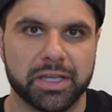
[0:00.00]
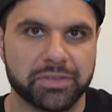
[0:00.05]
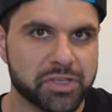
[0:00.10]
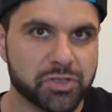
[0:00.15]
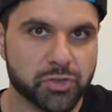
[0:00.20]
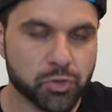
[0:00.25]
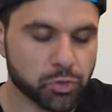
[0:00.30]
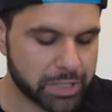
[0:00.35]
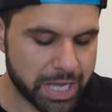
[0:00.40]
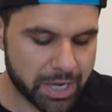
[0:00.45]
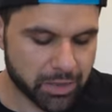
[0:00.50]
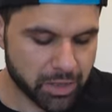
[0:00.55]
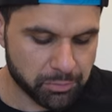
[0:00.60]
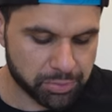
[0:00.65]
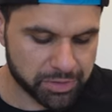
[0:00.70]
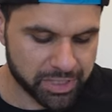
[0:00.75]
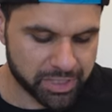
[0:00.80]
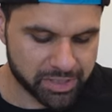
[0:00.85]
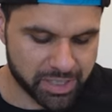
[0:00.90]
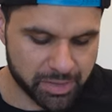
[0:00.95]
Let these cool down
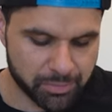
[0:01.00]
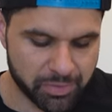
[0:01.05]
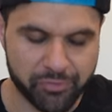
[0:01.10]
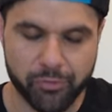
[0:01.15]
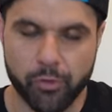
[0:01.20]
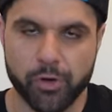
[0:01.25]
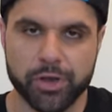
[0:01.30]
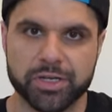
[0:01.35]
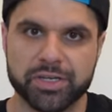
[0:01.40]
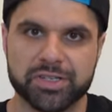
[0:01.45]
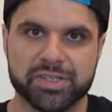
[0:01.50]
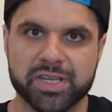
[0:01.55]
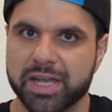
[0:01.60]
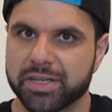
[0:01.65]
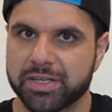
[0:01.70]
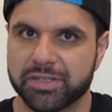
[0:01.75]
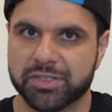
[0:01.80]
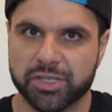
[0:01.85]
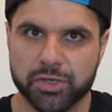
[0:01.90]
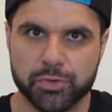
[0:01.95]
completely before you
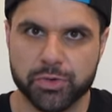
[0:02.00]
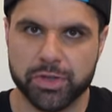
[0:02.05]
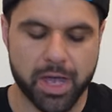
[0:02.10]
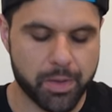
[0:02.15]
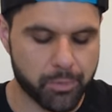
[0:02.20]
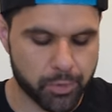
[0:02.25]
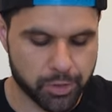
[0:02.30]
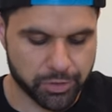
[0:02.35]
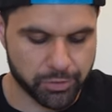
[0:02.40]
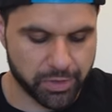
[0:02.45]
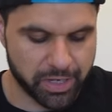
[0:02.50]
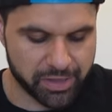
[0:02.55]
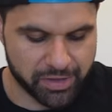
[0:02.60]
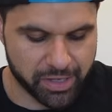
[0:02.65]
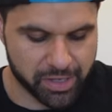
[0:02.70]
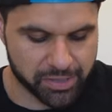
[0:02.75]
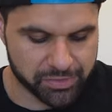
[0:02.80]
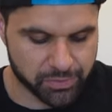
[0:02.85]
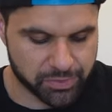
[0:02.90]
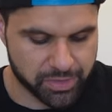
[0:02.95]
decide to skewer them or do
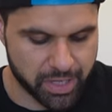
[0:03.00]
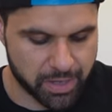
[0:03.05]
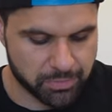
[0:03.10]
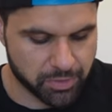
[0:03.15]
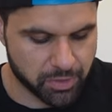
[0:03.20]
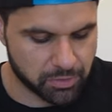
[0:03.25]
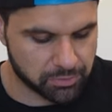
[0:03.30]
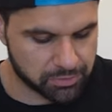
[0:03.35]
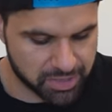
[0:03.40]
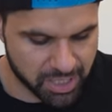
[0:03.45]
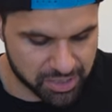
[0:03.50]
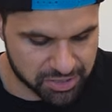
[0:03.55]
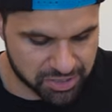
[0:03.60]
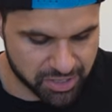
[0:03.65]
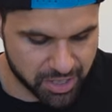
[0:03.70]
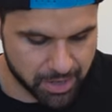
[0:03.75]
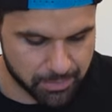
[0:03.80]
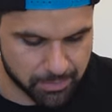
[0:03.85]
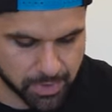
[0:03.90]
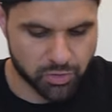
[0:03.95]
anything else with them. Don't touch them.